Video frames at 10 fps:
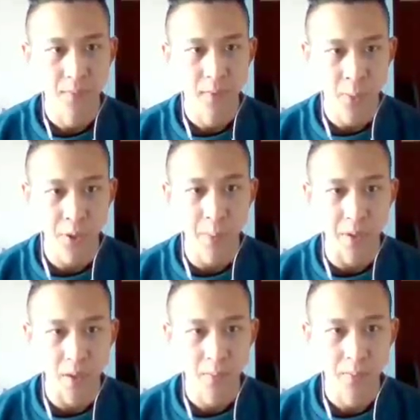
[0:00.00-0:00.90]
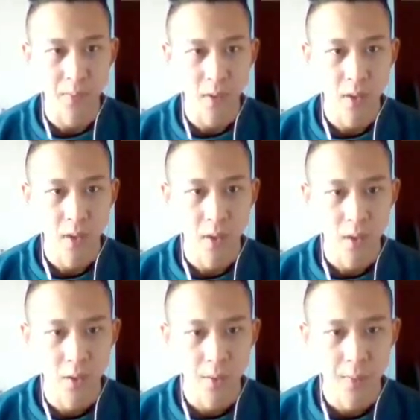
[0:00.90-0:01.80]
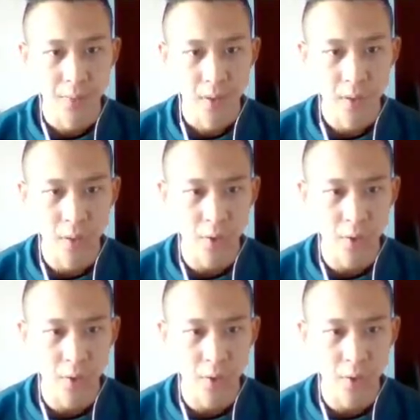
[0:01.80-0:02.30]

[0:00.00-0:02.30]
It's pretty big. So